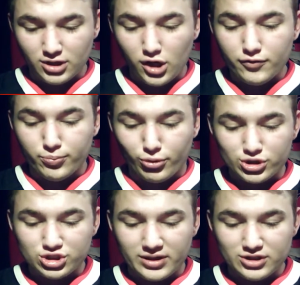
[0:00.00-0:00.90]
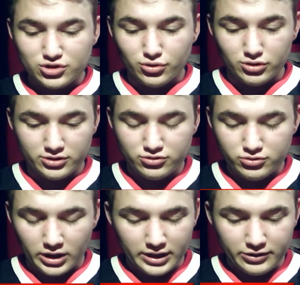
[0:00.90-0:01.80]
Oliver Borkstrand scored
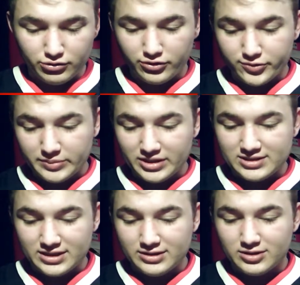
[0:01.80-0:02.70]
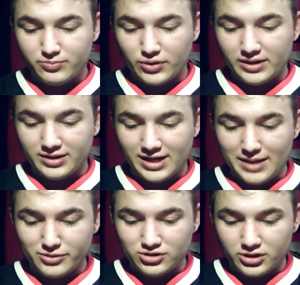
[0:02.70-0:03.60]
nearly 3 minutes in to bring the
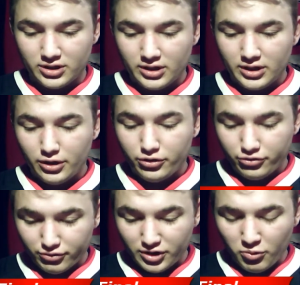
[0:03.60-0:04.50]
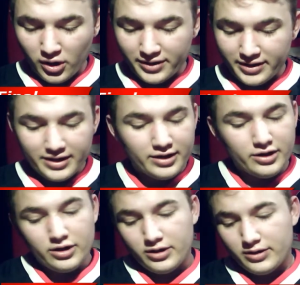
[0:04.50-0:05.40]
game into 3-1.
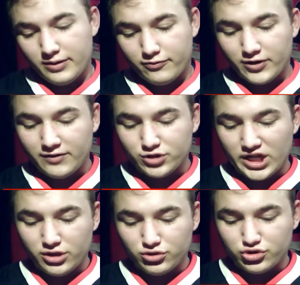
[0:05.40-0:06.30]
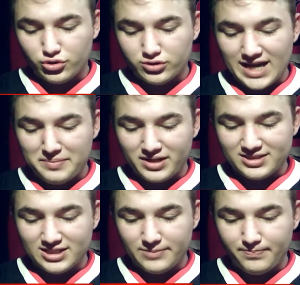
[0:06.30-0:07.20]
Then Frank Verchano scored 10
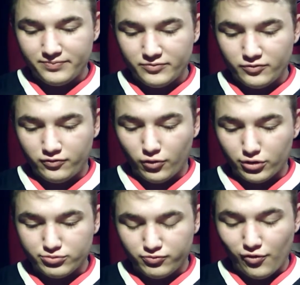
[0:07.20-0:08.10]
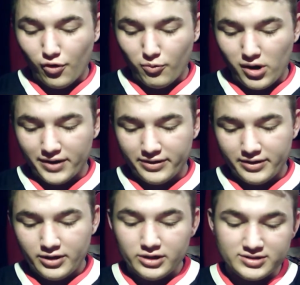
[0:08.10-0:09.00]
minutes in, 4-1.
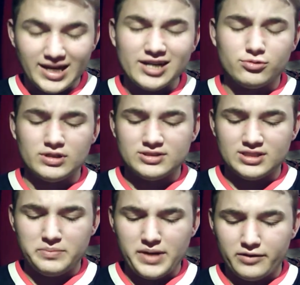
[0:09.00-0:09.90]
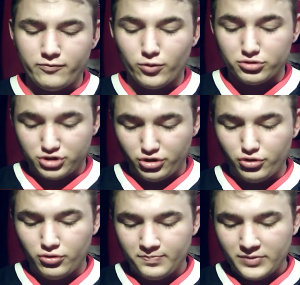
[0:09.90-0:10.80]
Zach Werenski made it 4-2.